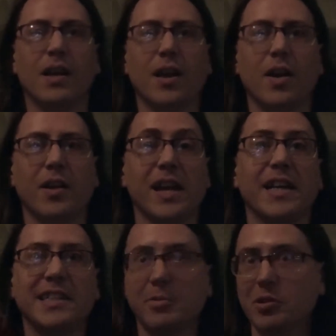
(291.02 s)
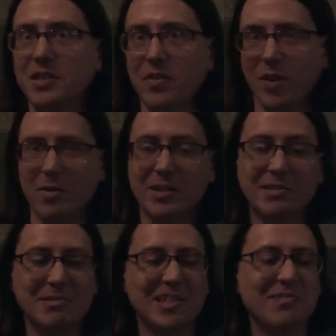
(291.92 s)
Okay, so
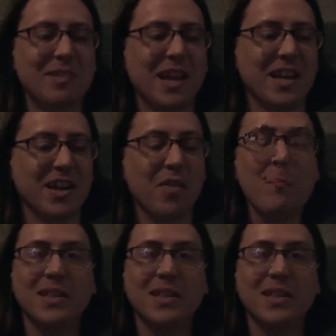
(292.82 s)
autofocus was just playing up.